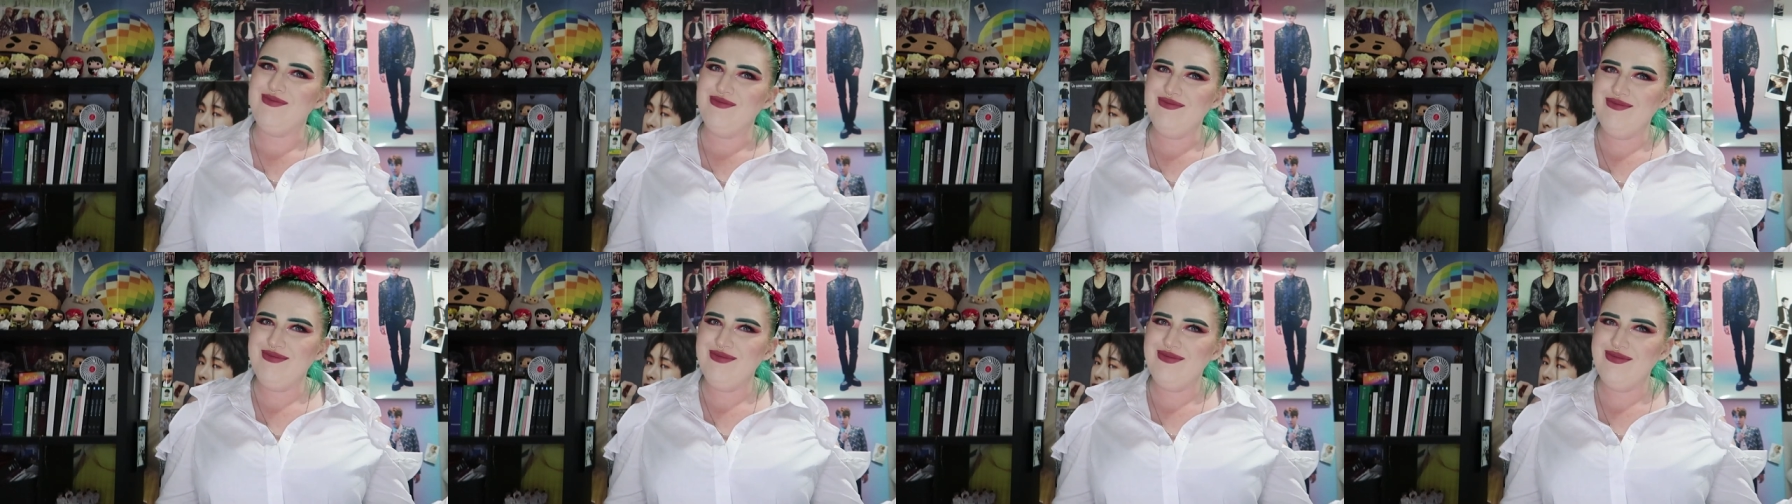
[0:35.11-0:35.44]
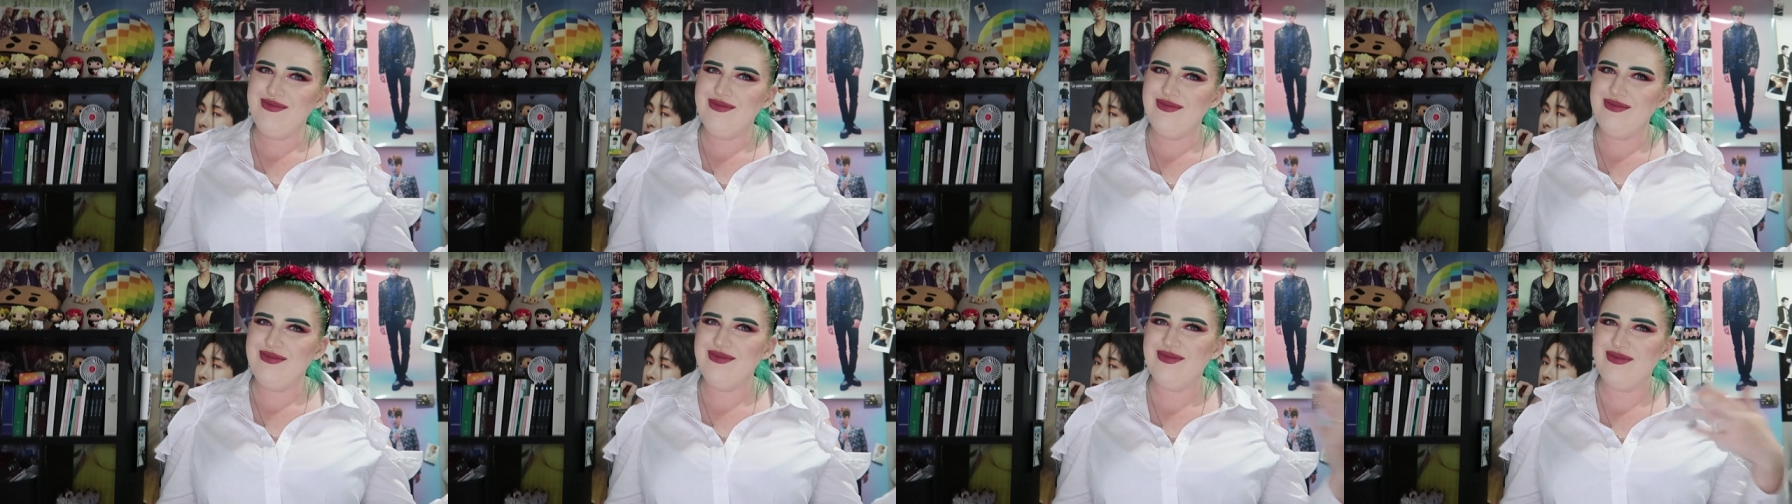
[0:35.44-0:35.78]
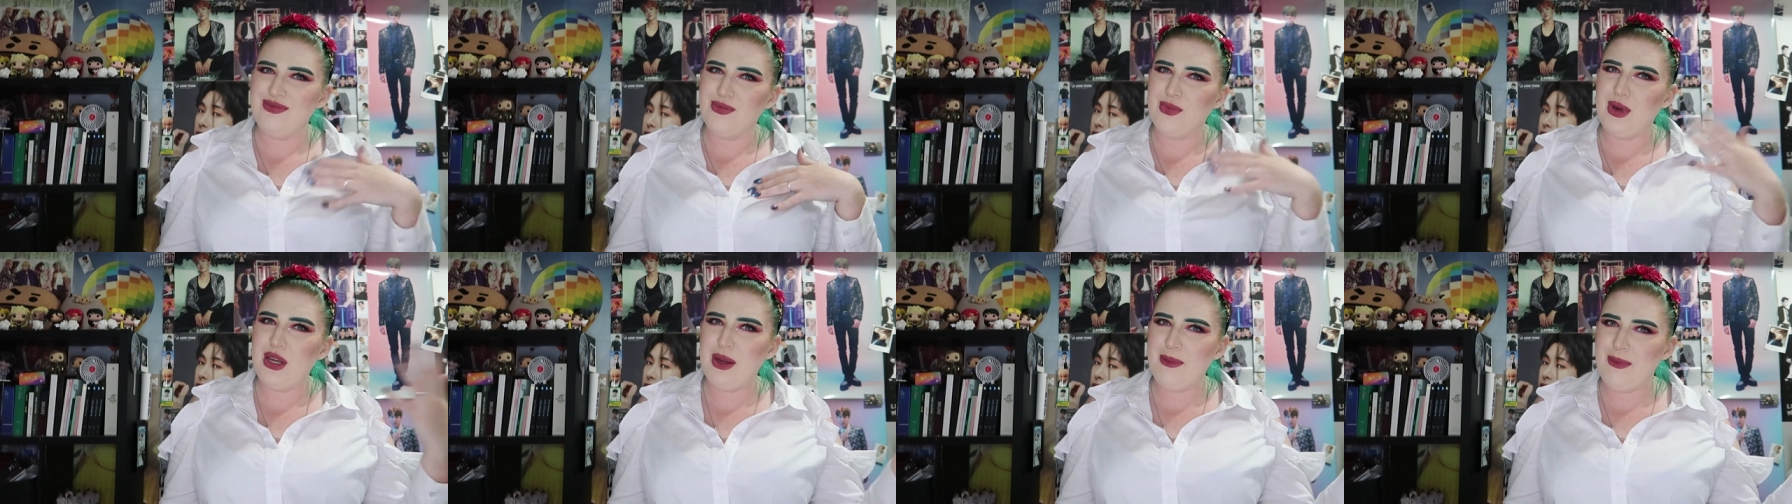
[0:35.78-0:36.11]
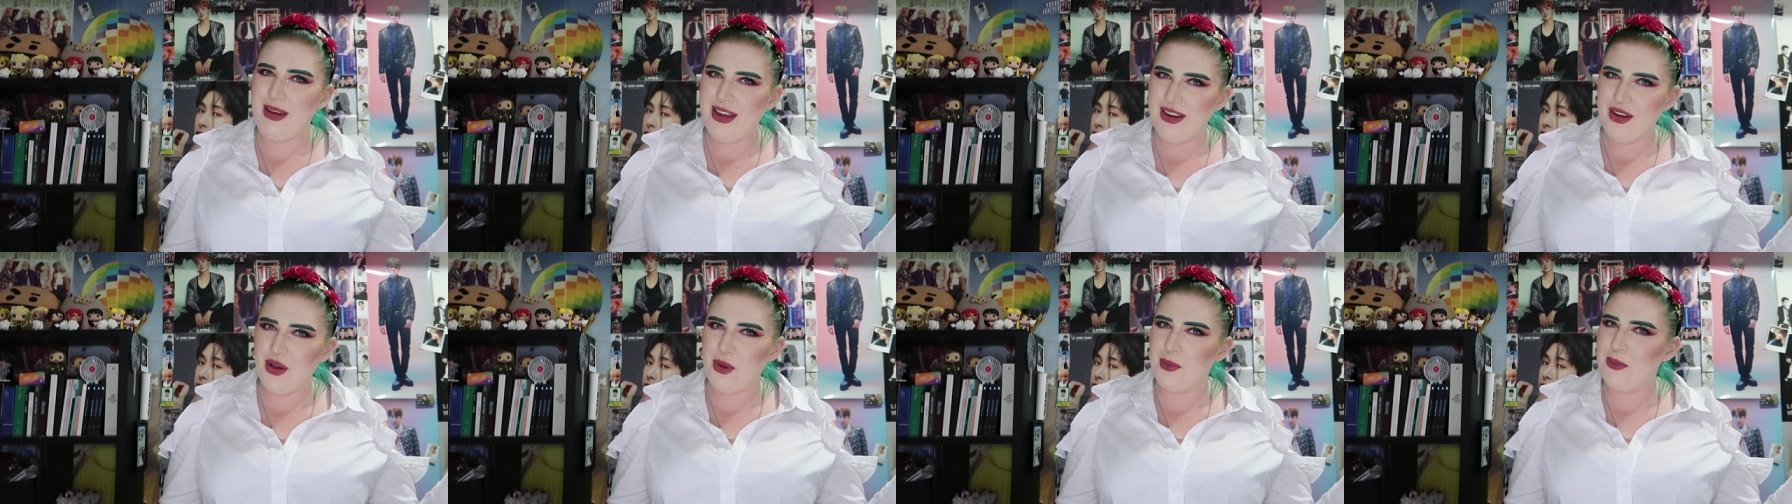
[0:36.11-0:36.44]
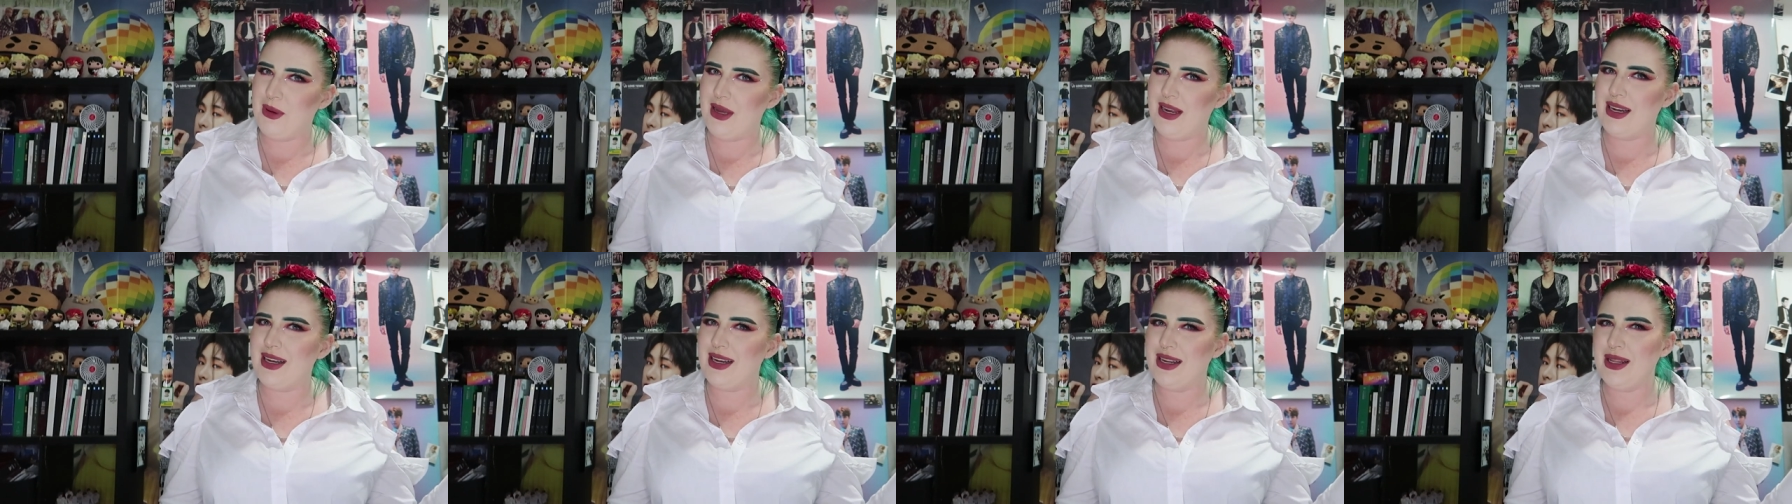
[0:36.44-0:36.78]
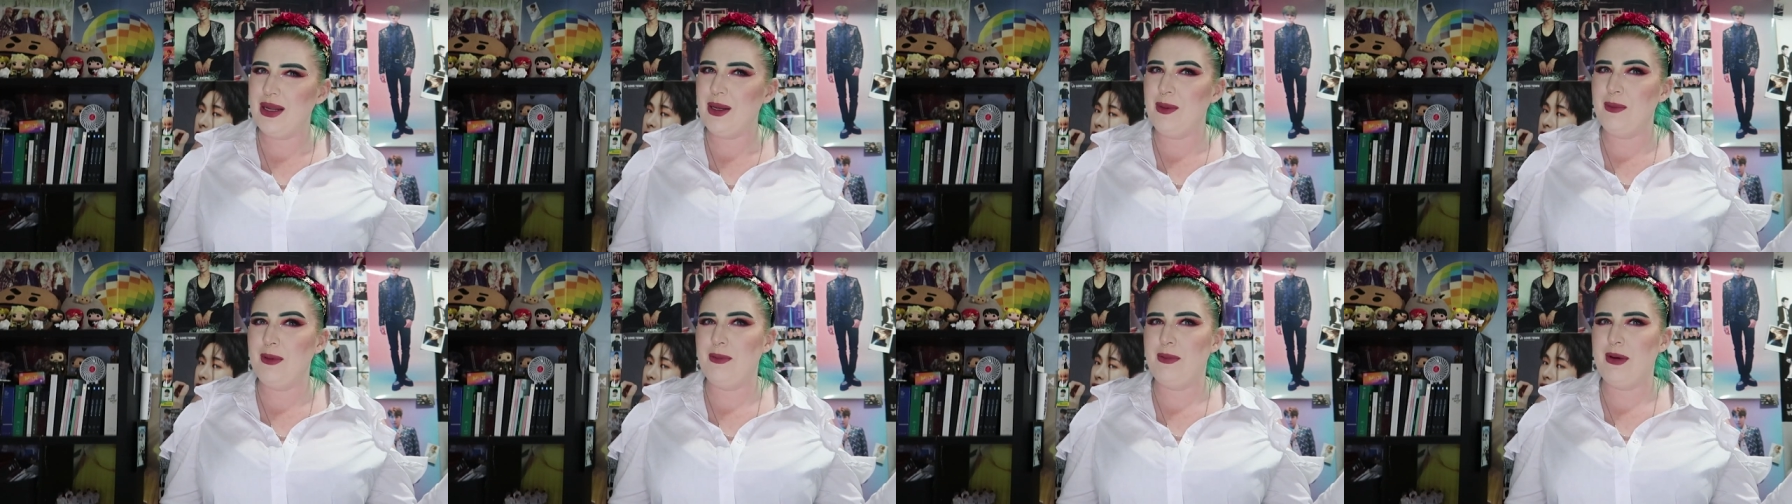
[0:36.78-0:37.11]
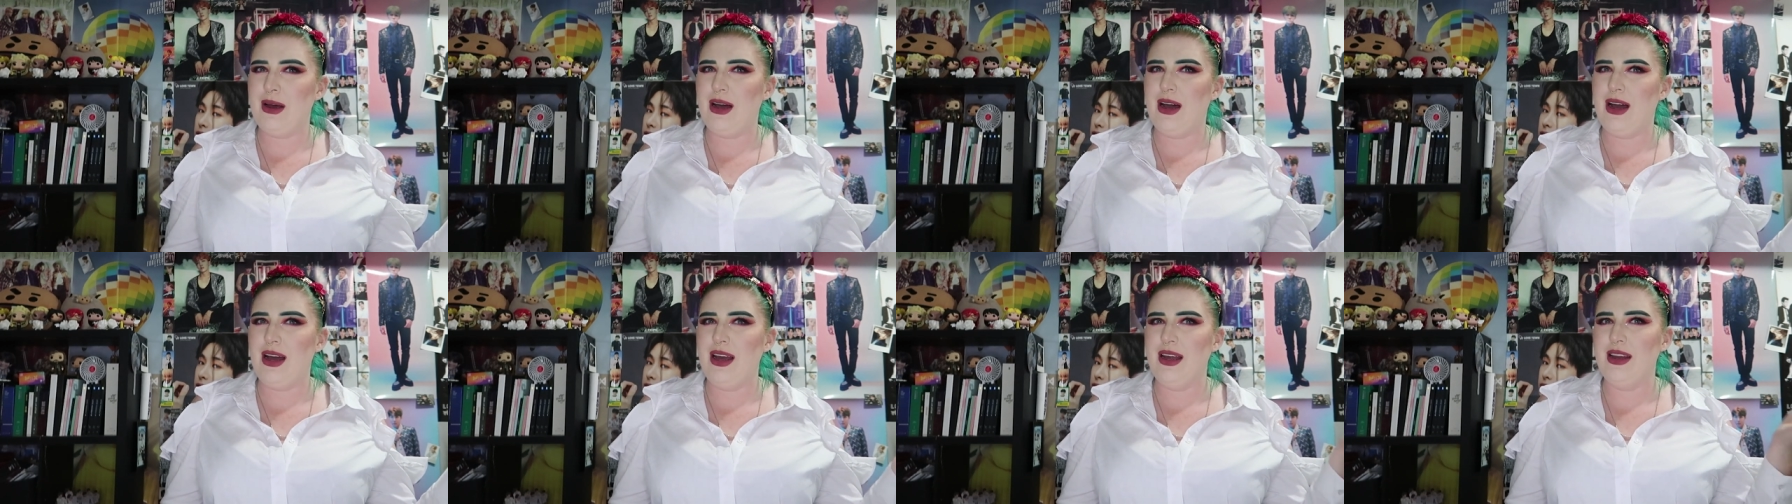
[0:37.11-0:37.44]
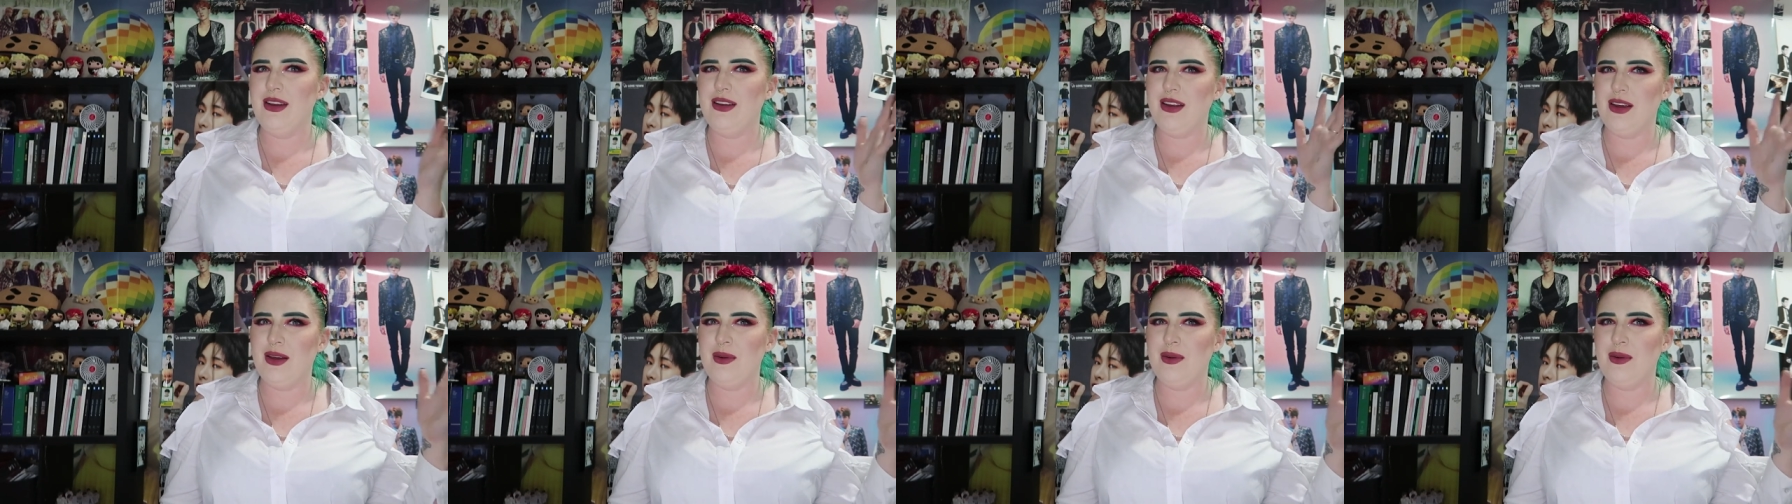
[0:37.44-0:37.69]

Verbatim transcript: Mm when am I not being a little bit behind?